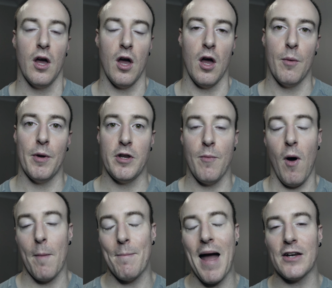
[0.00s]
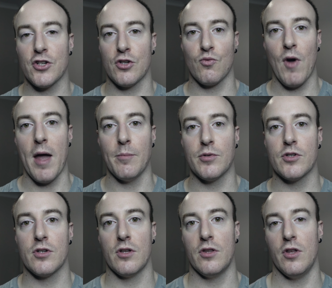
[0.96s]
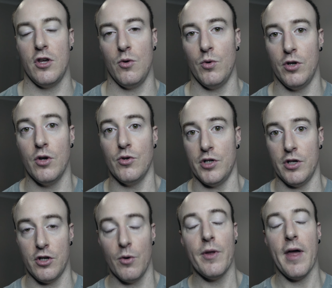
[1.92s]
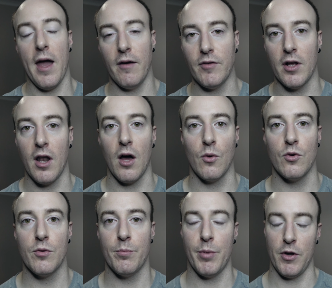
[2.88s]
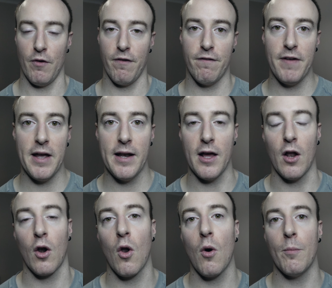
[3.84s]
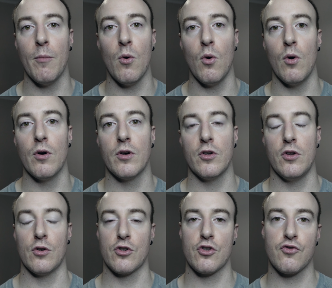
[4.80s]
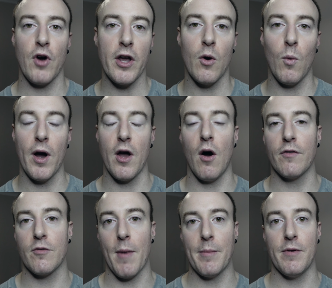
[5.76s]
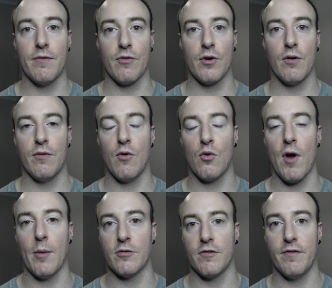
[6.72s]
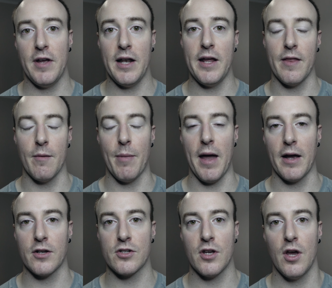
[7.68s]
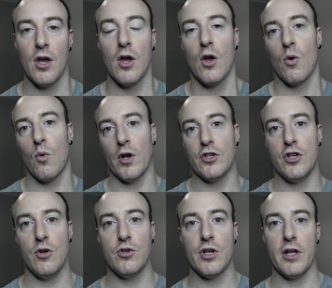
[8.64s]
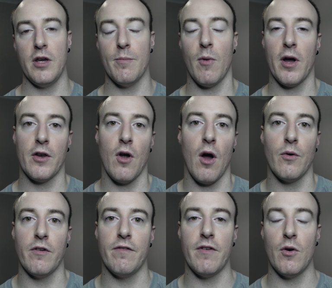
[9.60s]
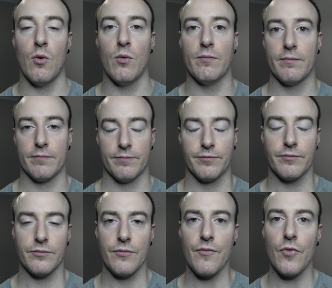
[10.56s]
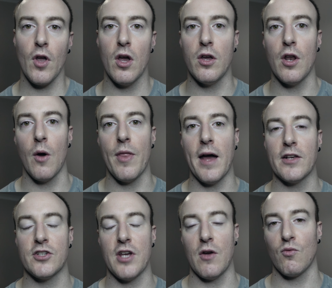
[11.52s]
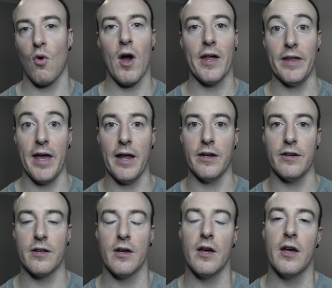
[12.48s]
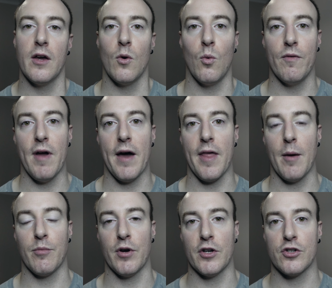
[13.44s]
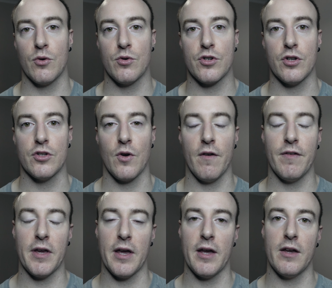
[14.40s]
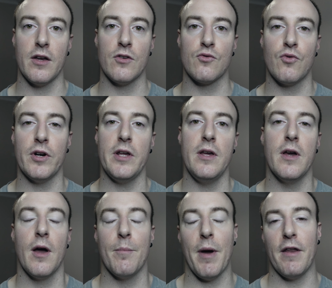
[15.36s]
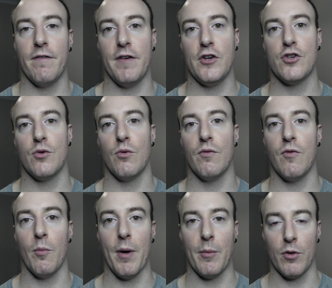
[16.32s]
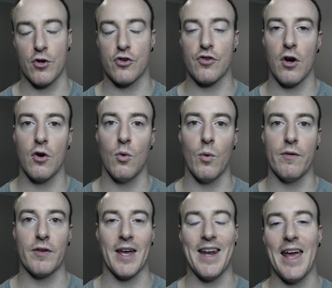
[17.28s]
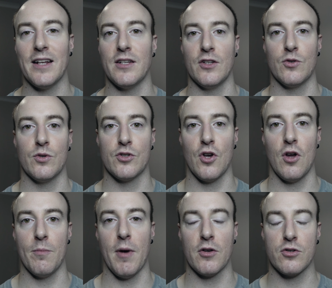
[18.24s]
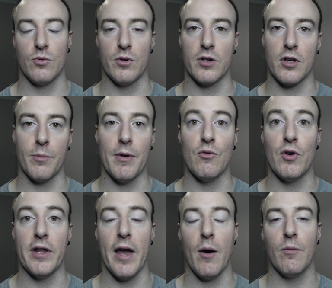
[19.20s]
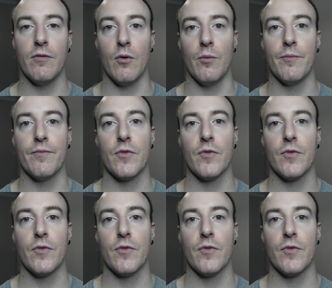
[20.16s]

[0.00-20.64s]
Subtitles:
And you might match the reps that you would usually do at the heavier load, but you'll feel it a lot more. You'll straight away, after maybe 3 or 4 reps, feel it in the pecs, whereas usually you might not only feel that set right at the end without that pre-exhaustion. So I think it's really beneficial for people that struggle with connecting to a certain muscle, and can be really helpful.